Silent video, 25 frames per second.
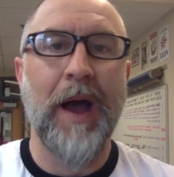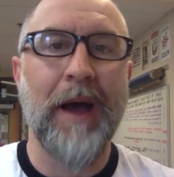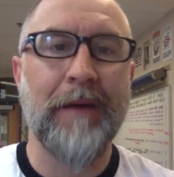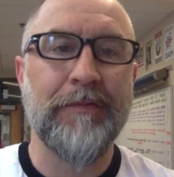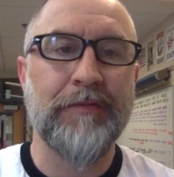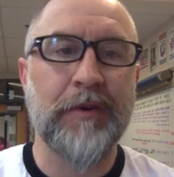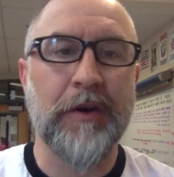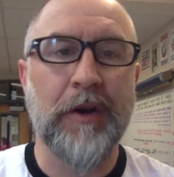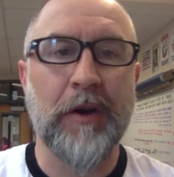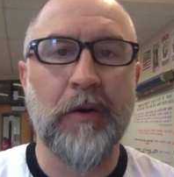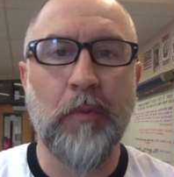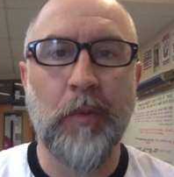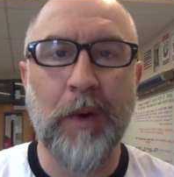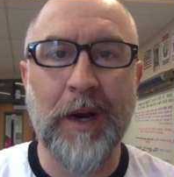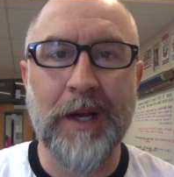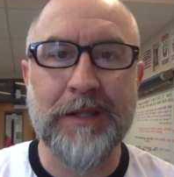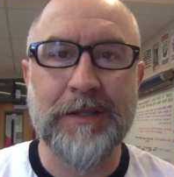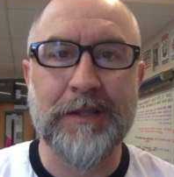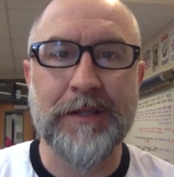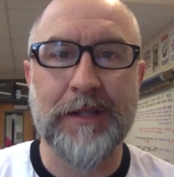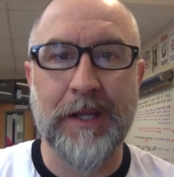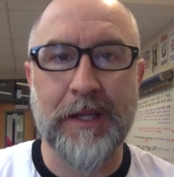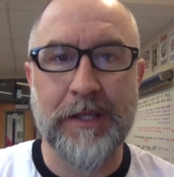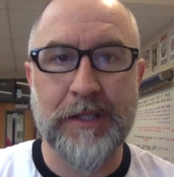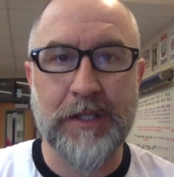after he
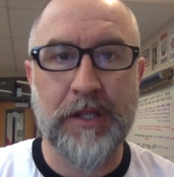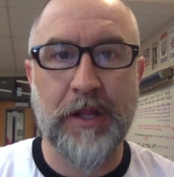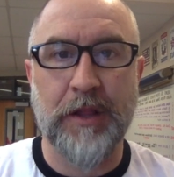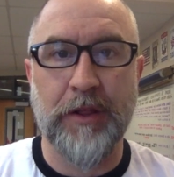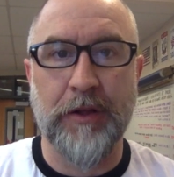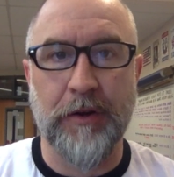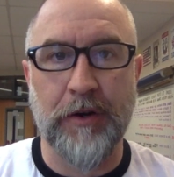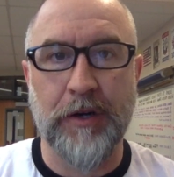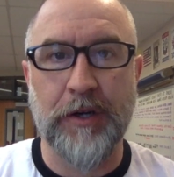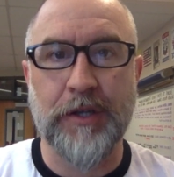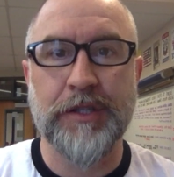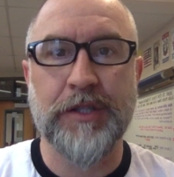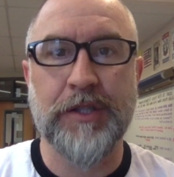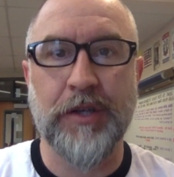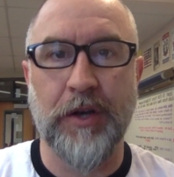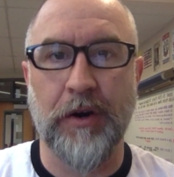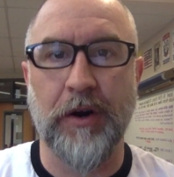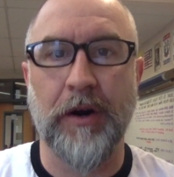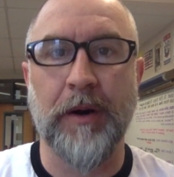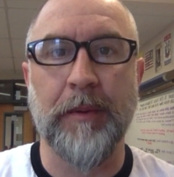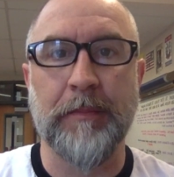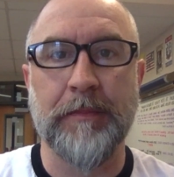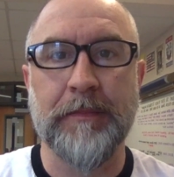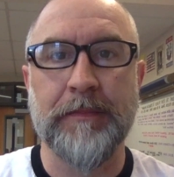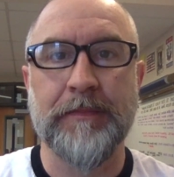wins this third
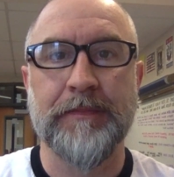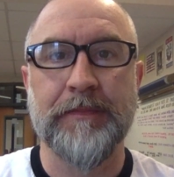term